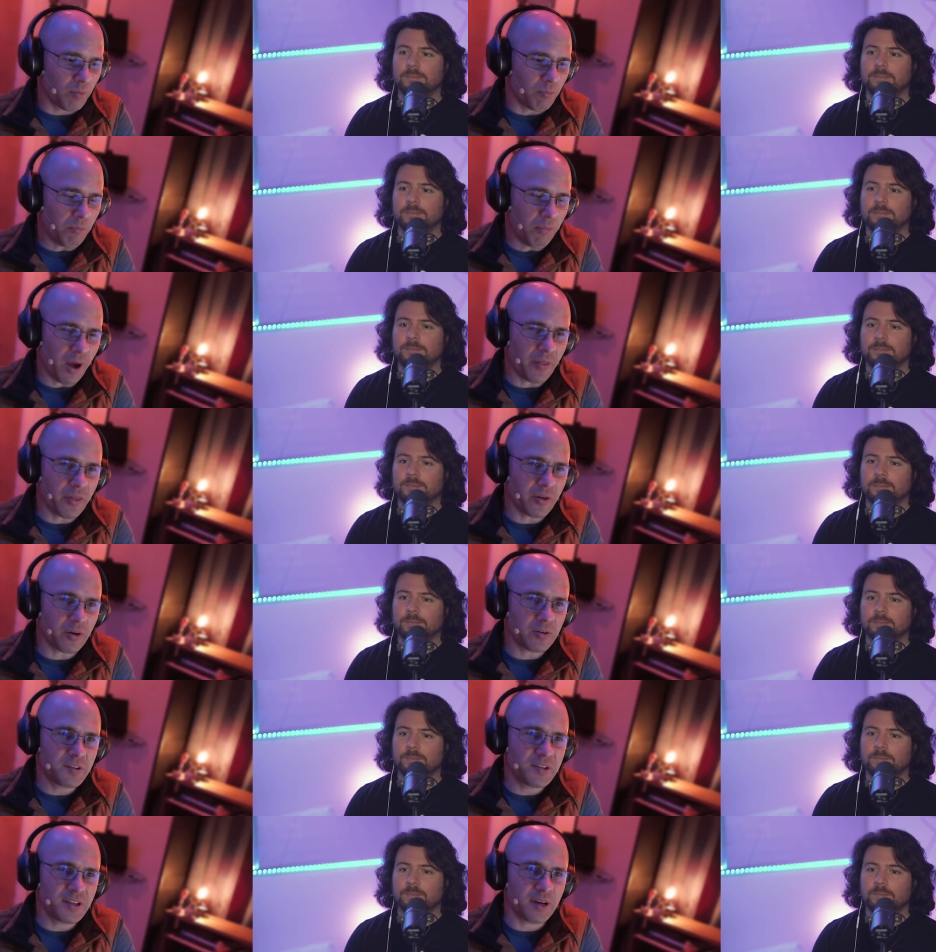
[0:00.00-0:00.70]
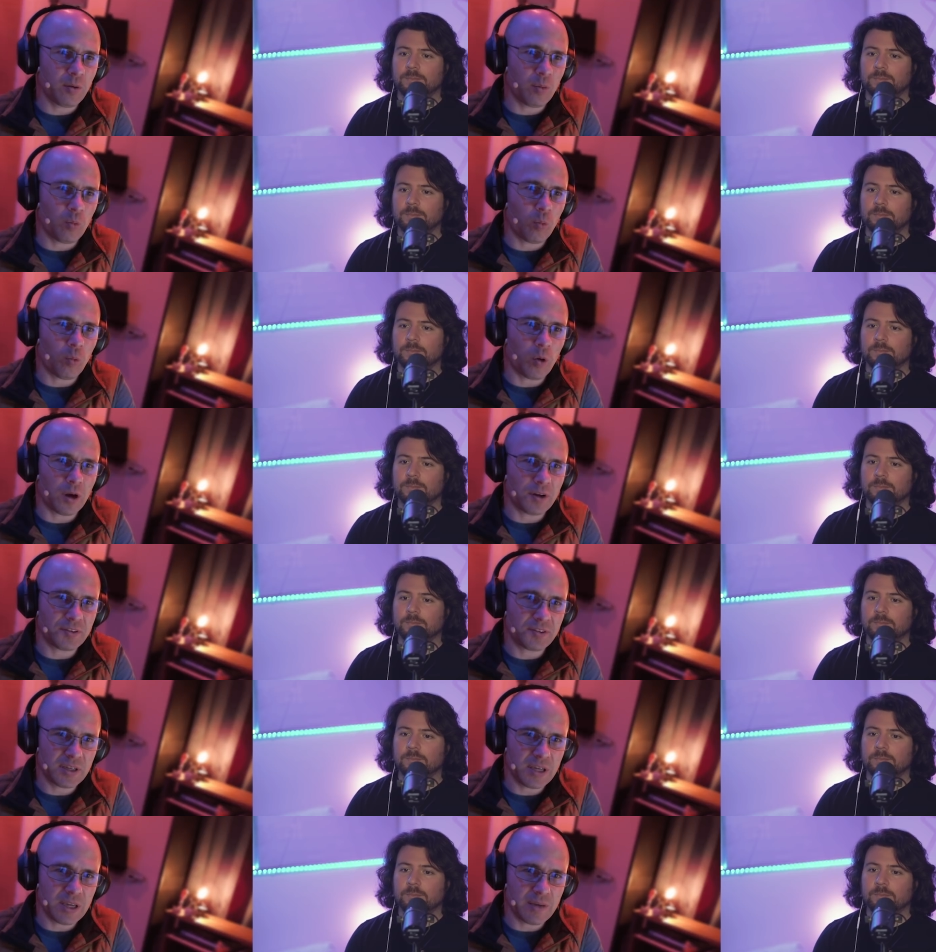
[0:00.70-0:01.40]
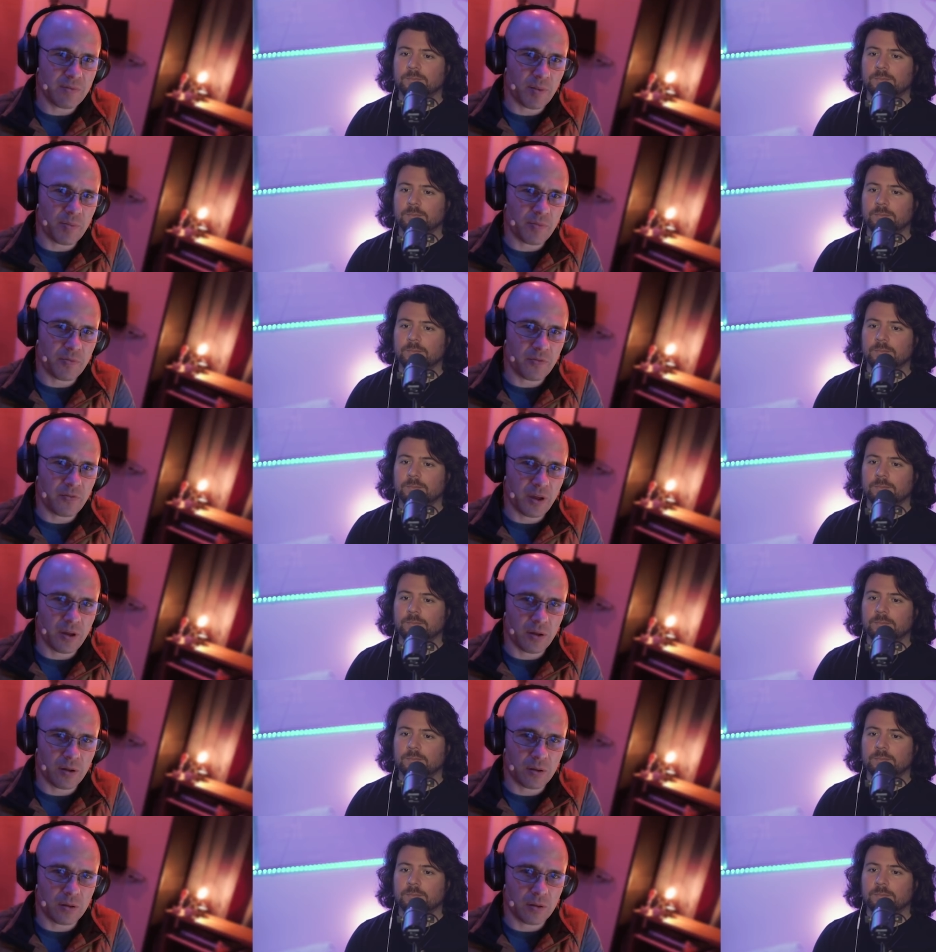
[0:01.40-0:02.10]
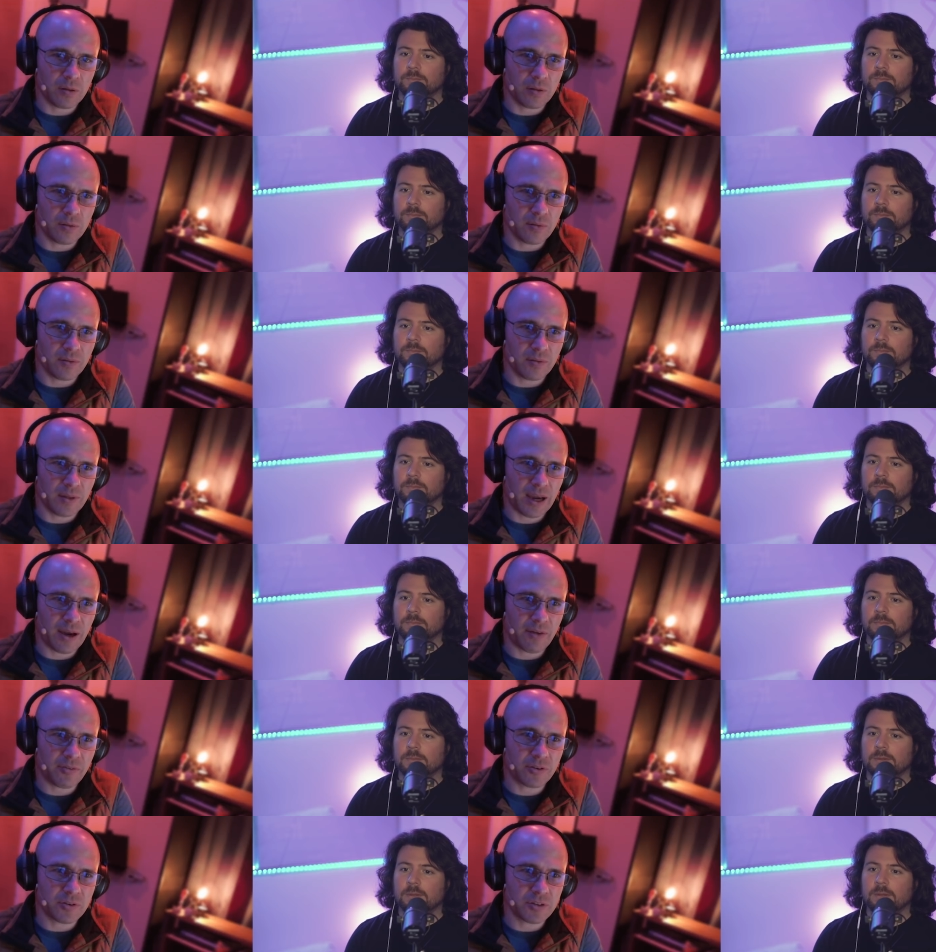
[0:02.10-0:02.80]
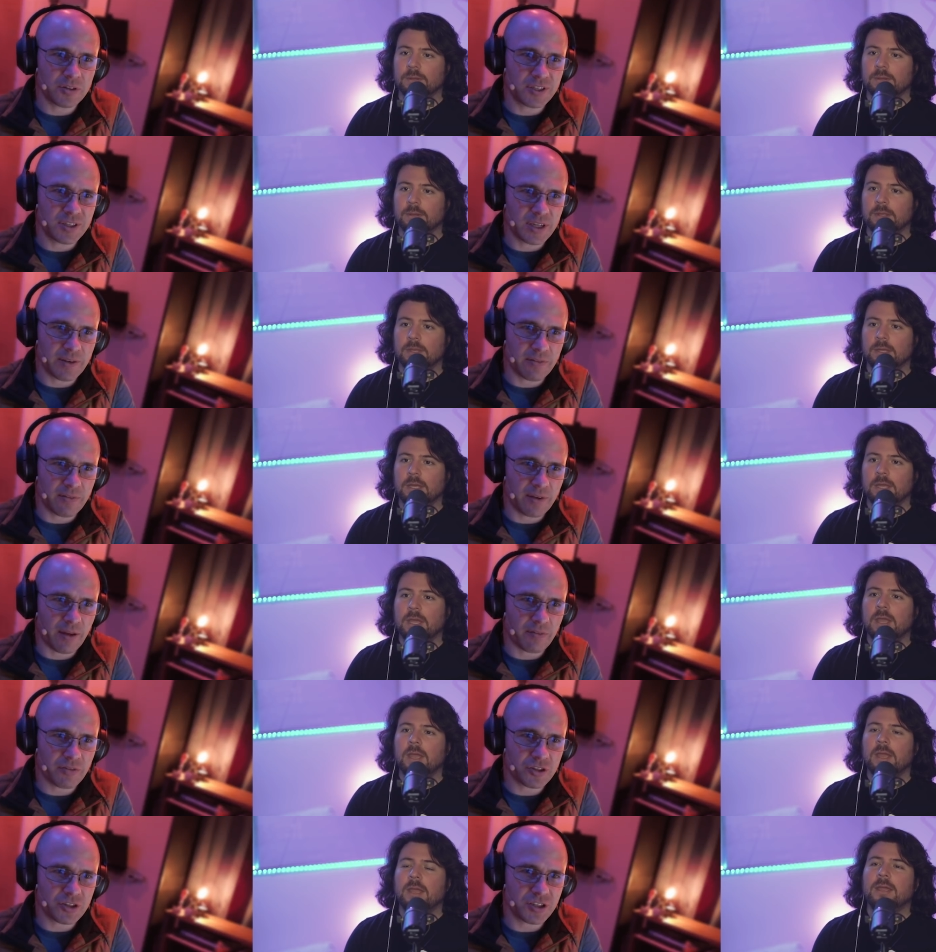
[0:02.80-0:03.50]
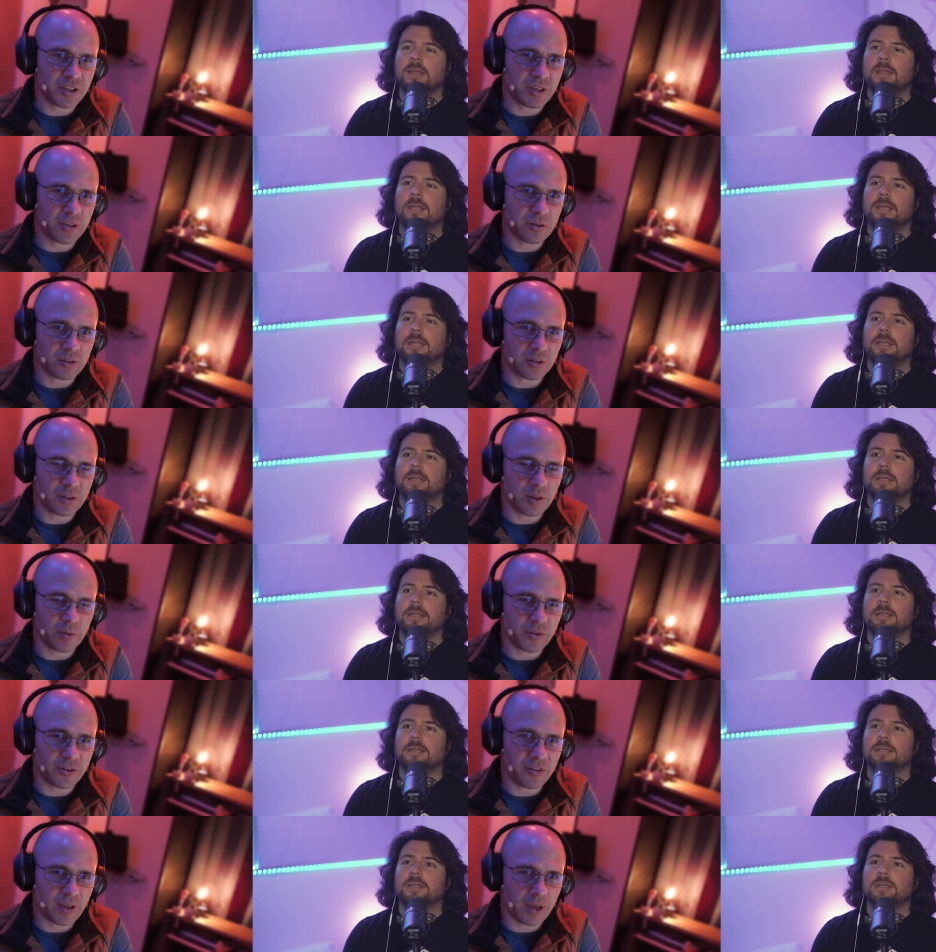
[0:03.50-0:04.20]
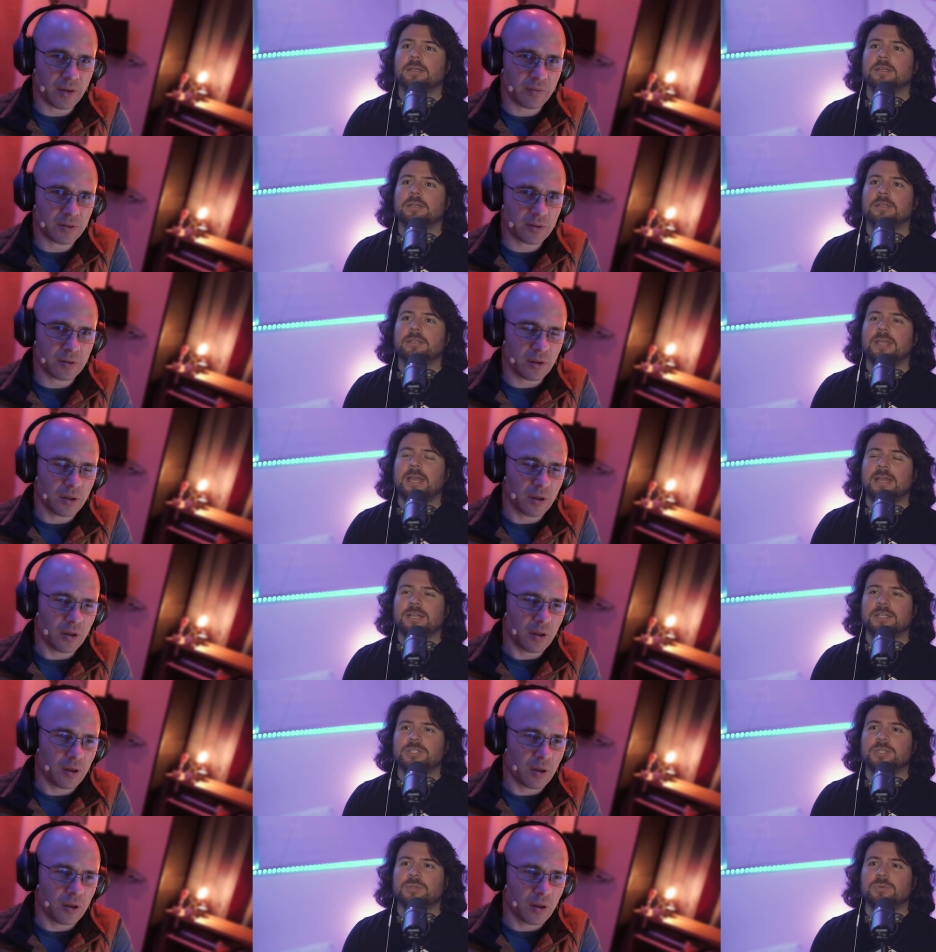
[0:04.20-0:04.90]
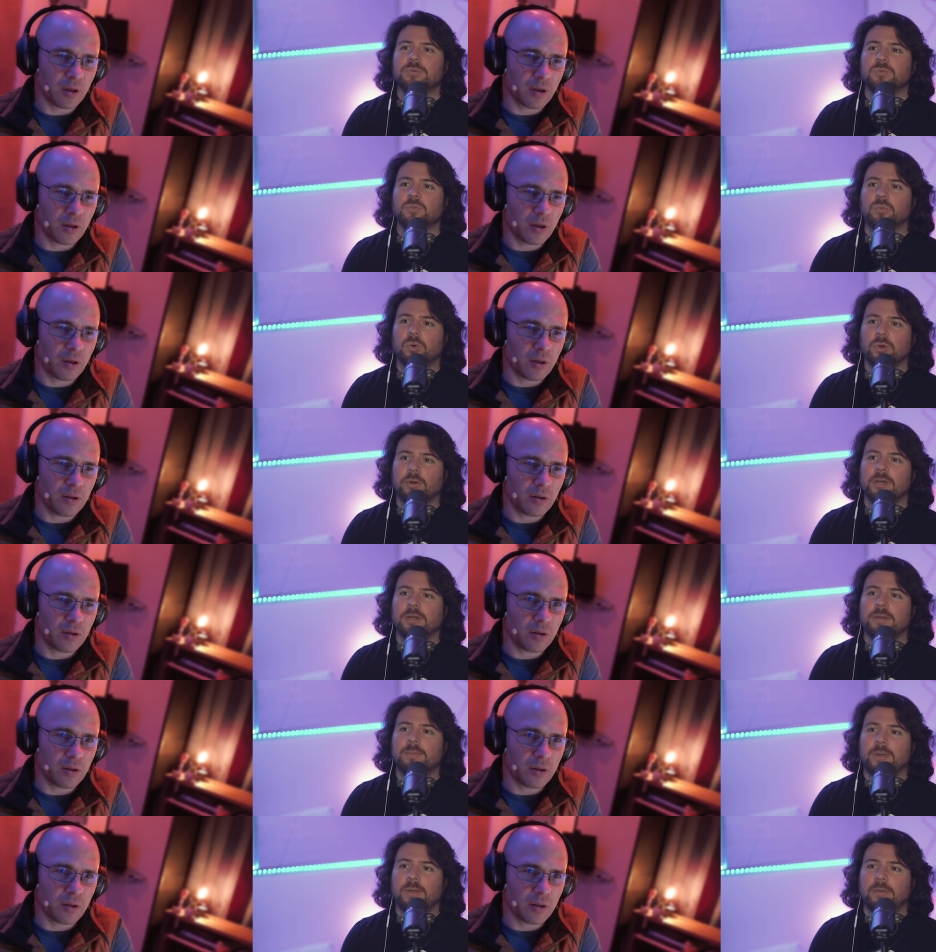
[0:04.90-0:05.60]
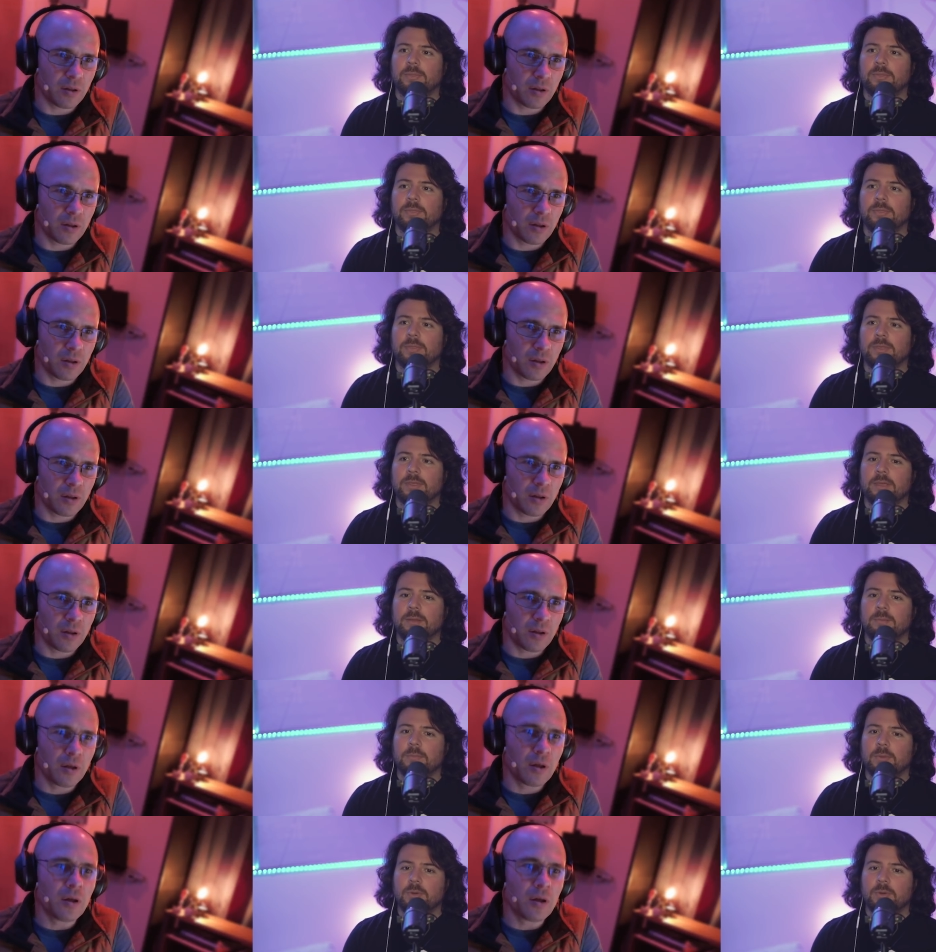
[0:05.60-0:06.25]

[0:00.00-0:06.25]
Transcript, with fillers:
Speaker 1: Mother didn't want to give up the veil after she, even after she killed number seven.
Speaker 2: Yeah, because she was worried about the